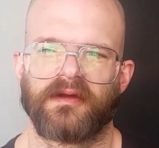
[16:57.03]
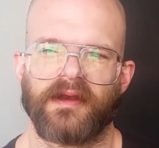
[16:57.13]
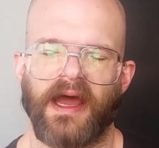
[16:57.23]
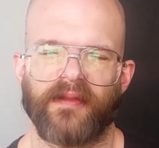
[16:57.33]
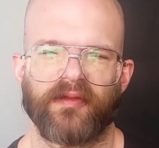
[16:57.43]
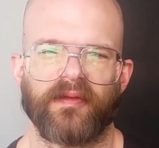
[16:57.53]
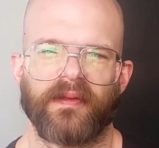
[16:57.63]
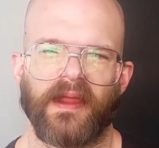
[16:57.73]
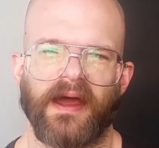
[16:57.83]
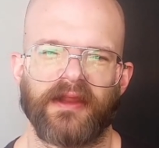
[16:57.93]
not
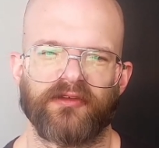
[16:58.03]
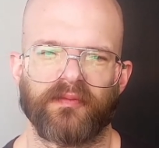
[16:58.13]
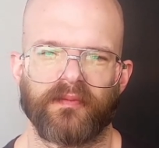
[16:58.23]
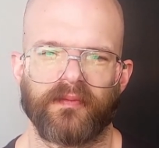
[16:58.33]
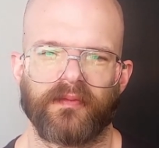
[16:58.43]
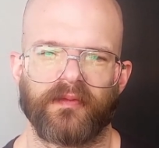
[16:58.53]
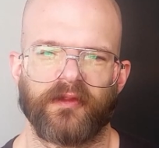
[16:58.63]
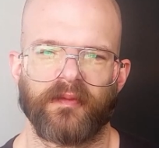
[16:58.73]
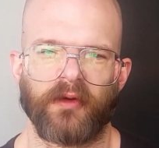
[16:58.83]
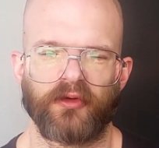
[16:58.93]
as
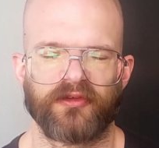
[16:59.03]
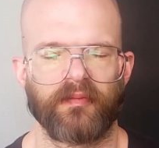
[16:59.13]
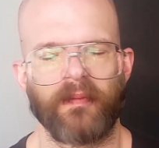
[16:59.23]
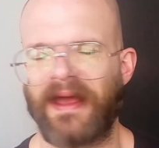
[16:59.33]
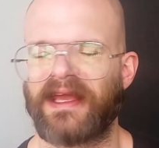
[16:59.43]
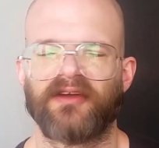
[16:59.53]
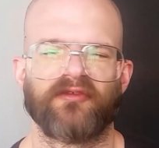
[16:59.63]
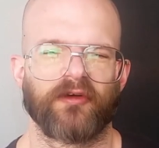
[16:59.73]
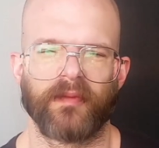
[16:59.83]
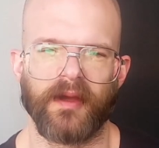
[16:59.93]
the most bang
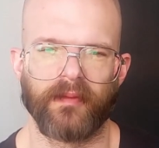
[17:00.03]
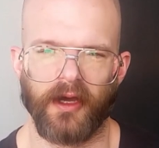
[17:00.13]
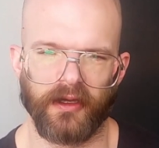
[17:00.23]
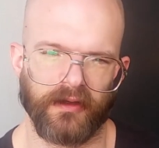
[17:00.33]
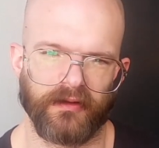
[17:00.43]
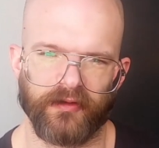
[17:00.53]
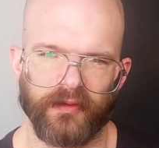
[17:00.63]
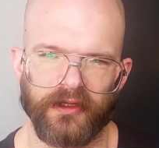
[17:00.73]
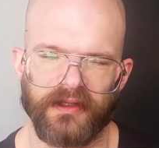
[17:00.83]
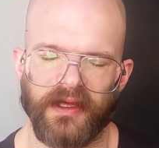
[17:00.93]
for my buck. Let's
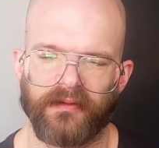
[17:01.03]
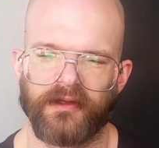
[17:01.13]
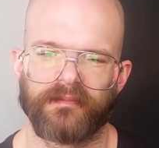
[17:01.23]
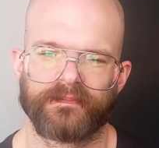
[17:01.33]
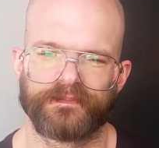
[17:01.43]
put it that way.